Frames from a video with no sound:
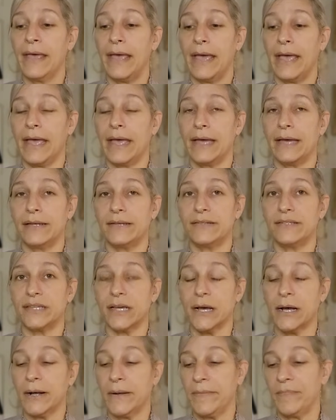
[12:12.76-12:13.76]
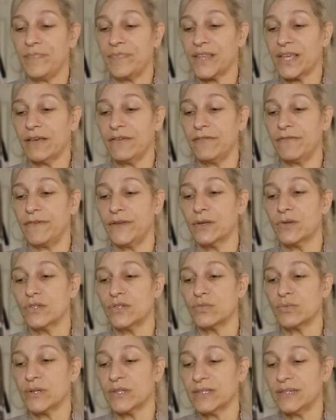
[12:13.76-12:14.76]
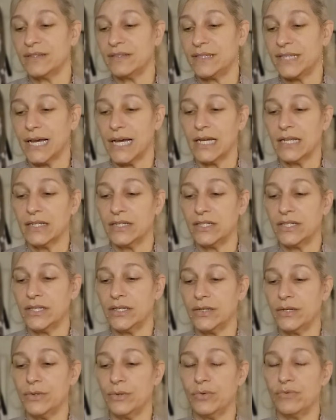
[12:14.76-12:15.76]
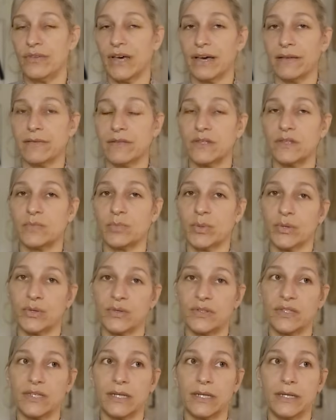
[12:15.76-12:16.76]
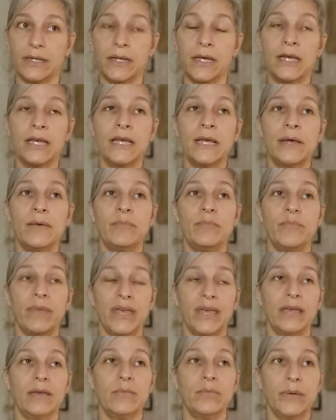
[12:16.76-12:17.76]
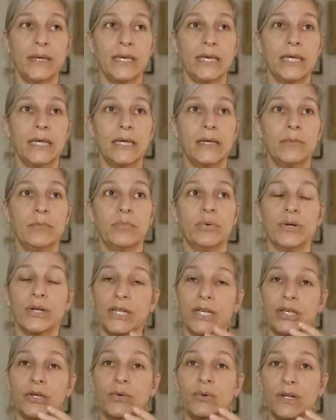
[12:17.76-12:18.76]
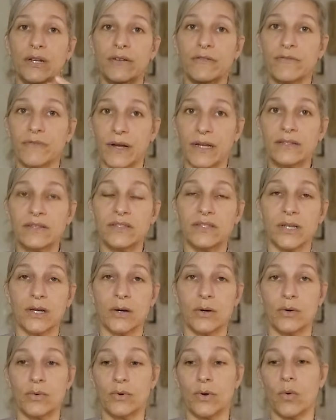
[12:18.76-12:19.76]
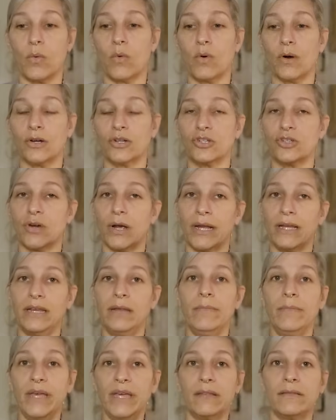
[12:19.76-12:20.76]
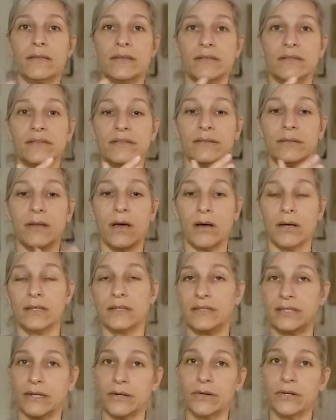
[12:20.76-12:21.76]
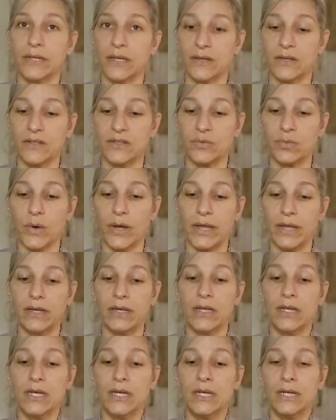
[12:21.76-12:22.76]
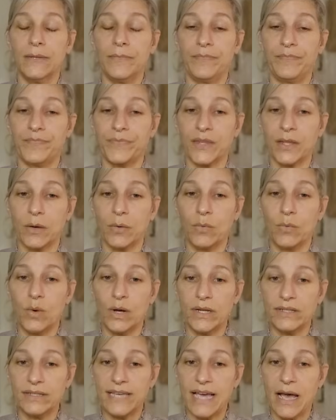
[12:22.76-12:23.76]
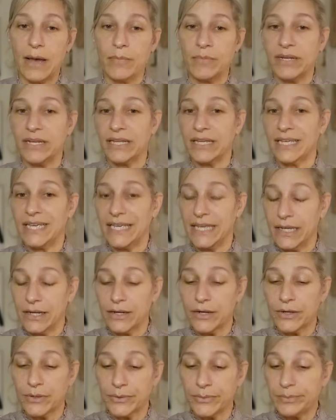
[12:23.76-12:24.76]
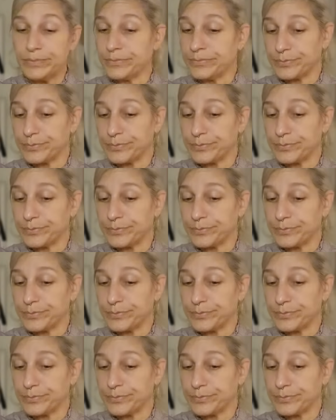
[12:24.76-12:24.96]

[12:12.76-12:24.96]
And it feels really sad to you that this person may be putting you in a friend zone or trying to make this not serious when what's happening here